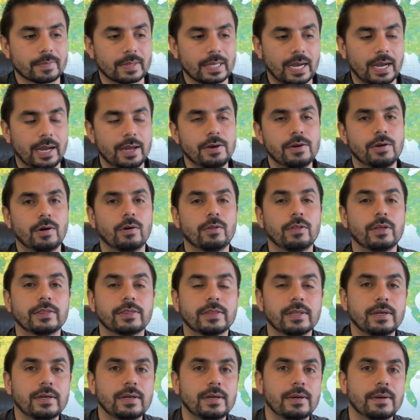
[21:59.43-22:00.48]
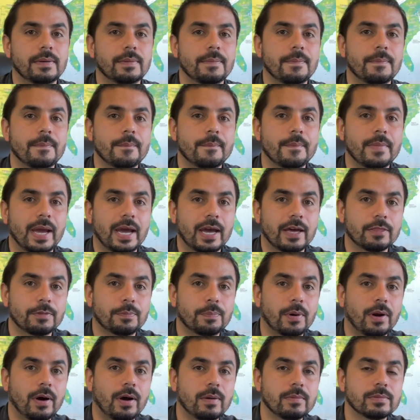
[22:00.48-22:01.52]
I know that the
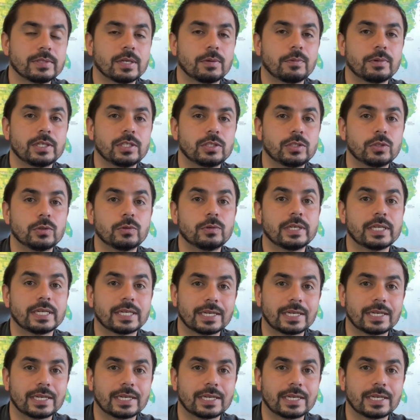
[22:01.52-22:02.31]
math problems that we do in